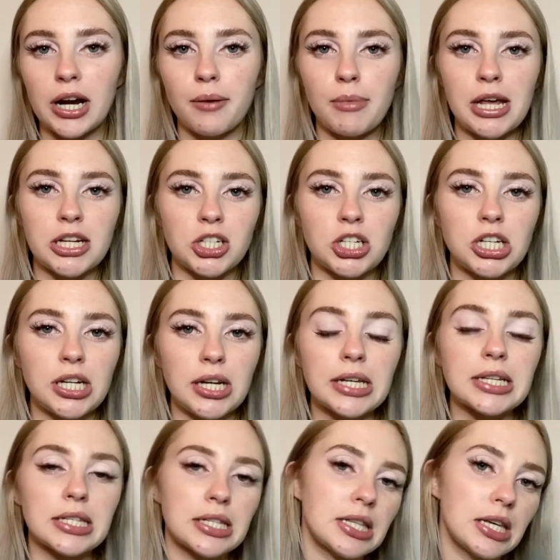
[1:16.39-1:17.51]
and she
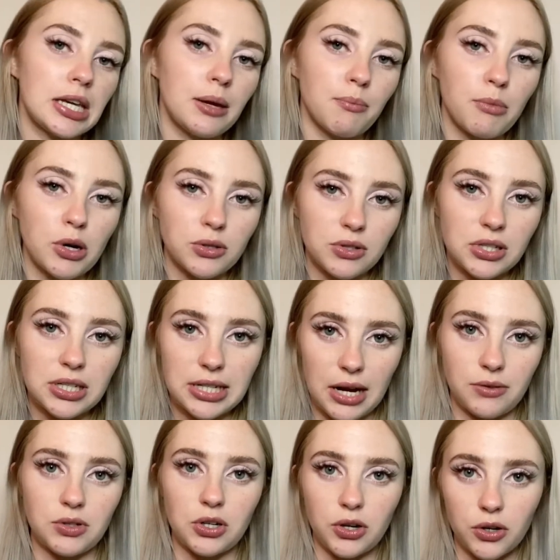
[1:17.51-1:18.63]
is the most
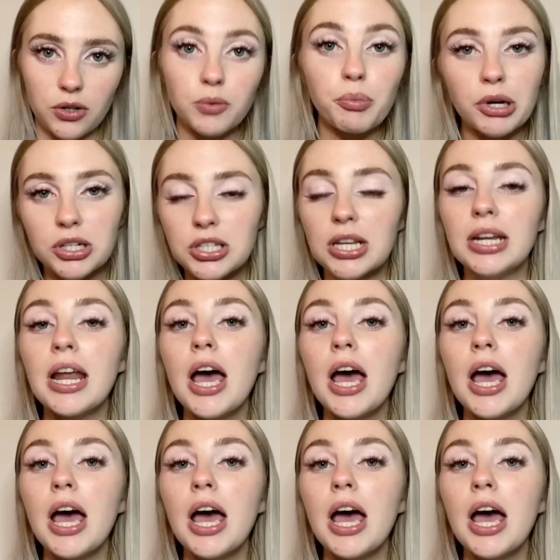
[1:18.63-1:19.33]
down-to-earth person,